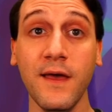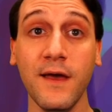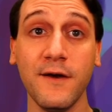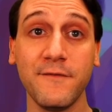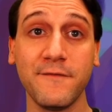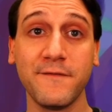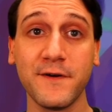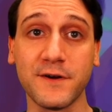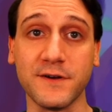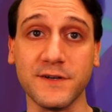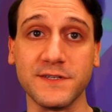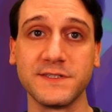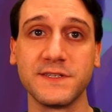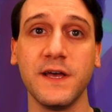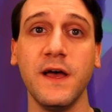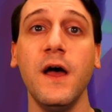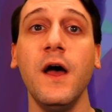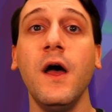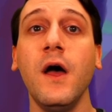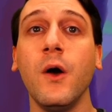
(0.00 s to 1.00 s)
First,
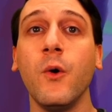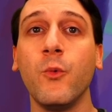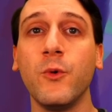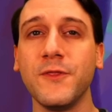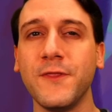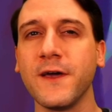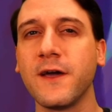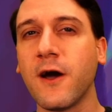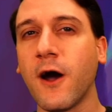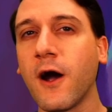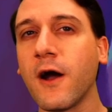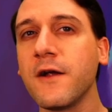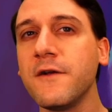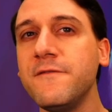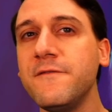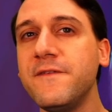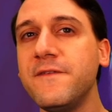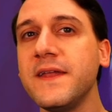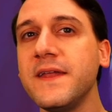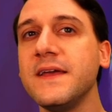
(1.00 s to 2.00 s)
would the card
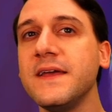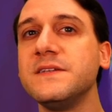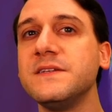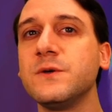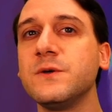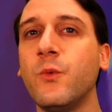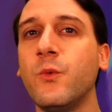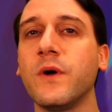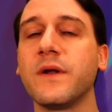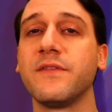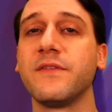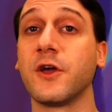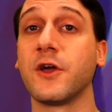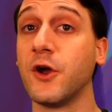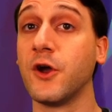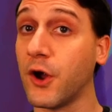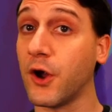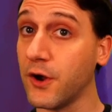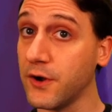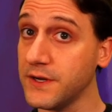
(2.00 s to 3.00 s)
fit into one of the
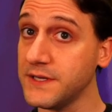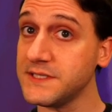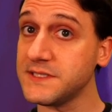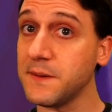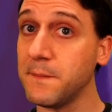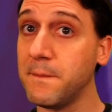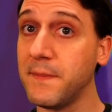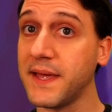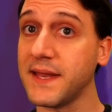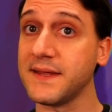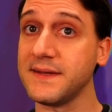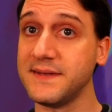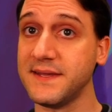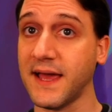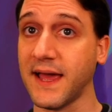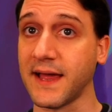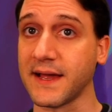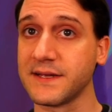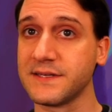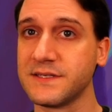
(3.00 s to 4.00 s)
current meta
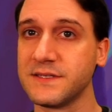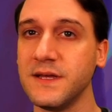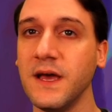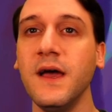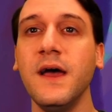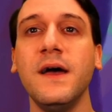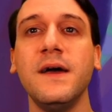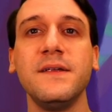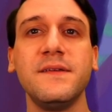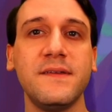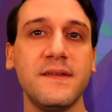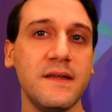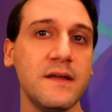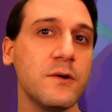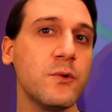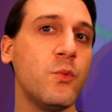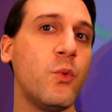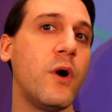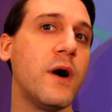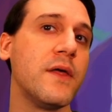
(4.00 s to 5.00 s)
decks, Tier
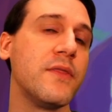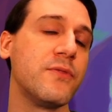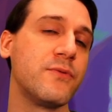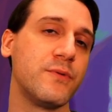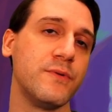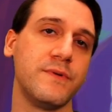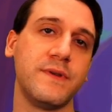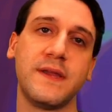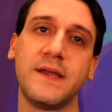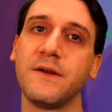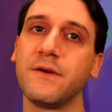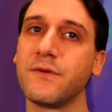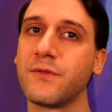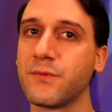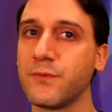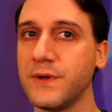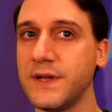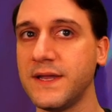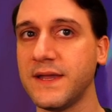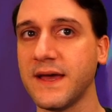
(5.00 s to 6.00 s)
1 through Tier
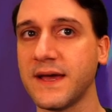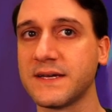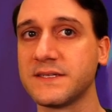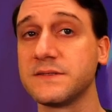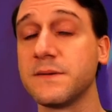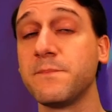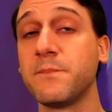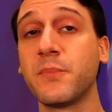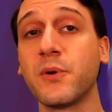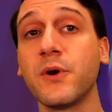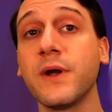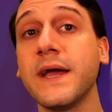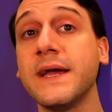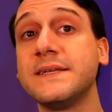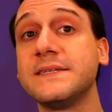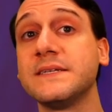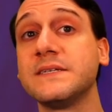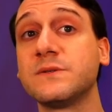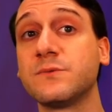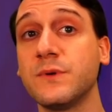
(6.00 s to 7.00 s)
3 decks per
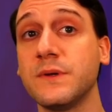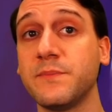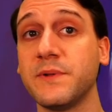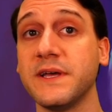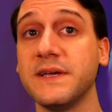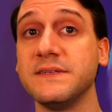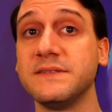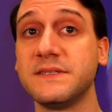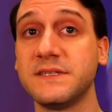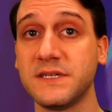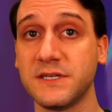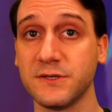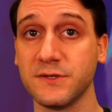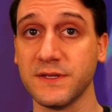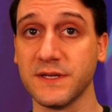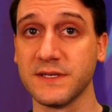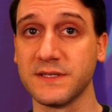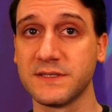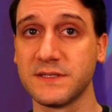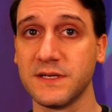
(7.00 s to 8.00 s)
HS Replay's tier
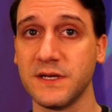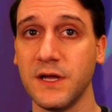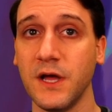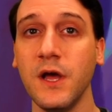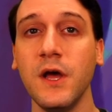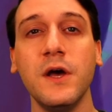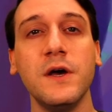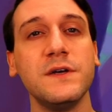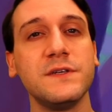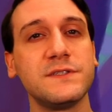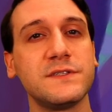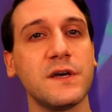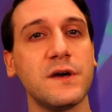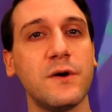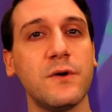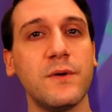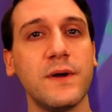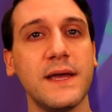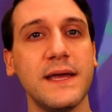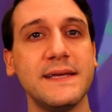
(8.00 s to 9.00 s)
list?
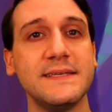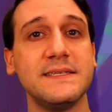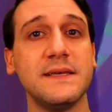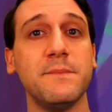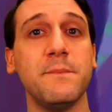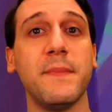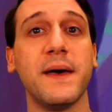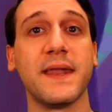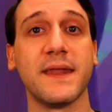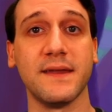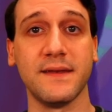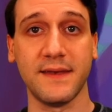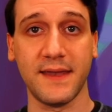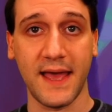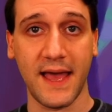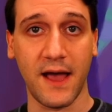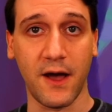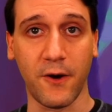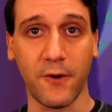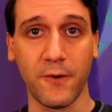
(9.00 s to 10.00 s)
So, is it meta
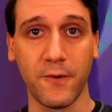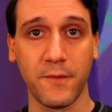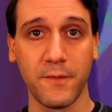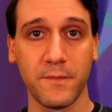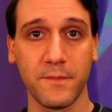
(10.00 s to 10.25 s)
now?